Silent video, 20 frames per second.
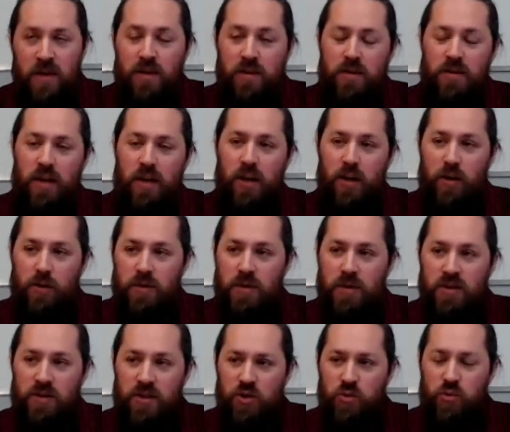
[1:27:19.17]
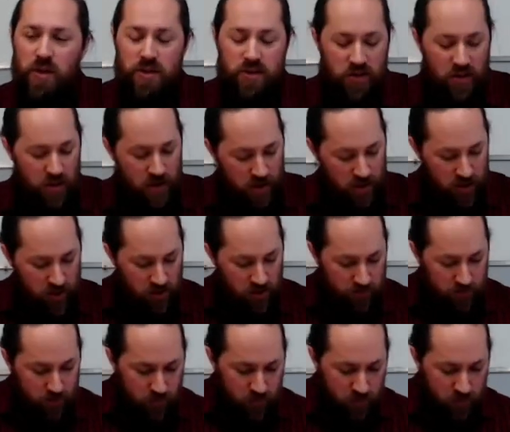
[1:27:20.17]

Uh, this was a